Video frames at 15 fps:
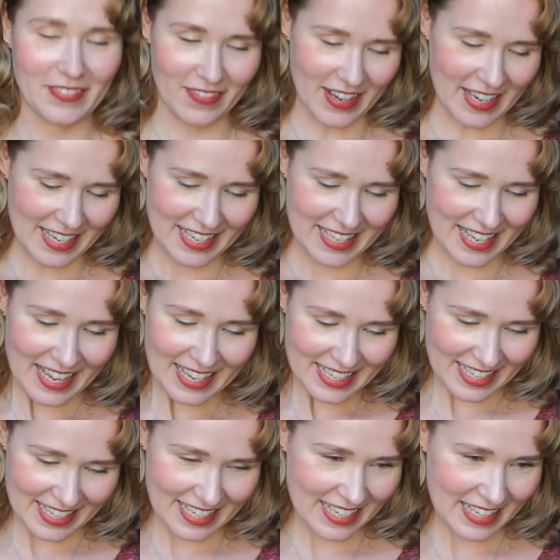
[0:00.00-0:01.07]
Very
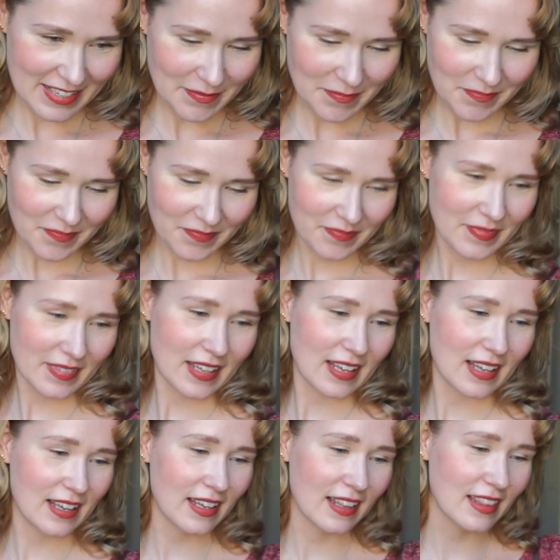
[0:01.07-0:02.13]
excited.
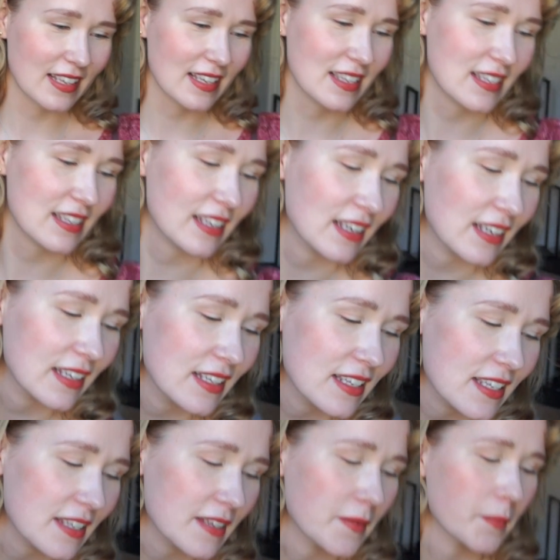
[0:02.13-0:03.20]
This
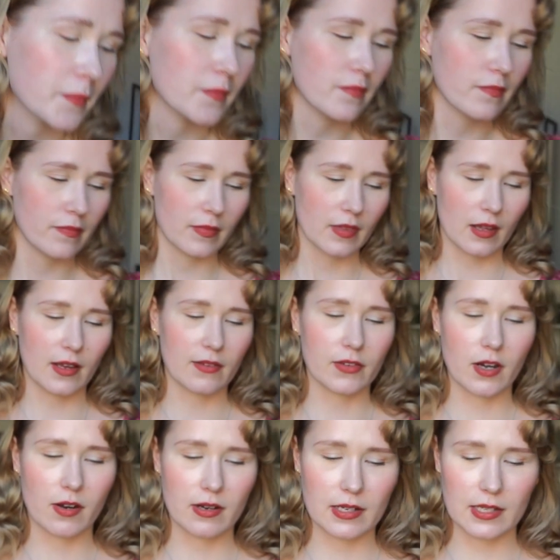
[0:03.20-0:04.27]
is, I've
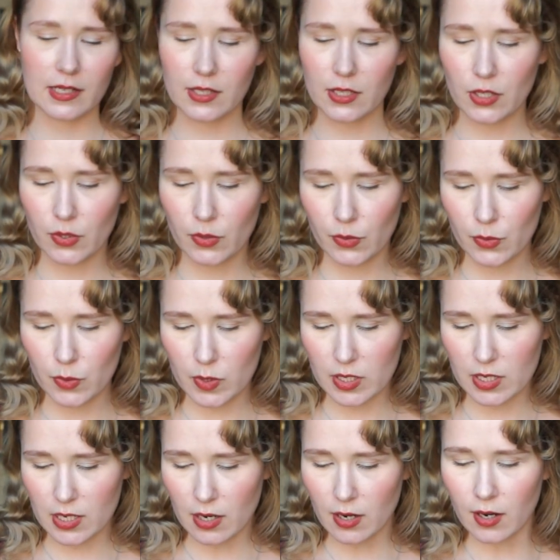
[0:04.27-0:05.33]
currently
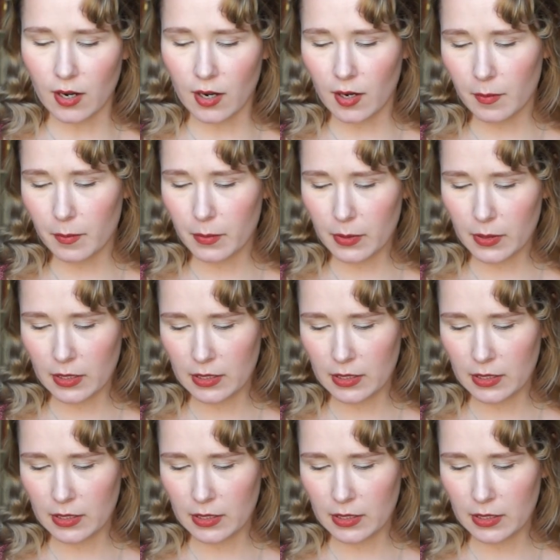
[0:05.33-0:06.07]
used up,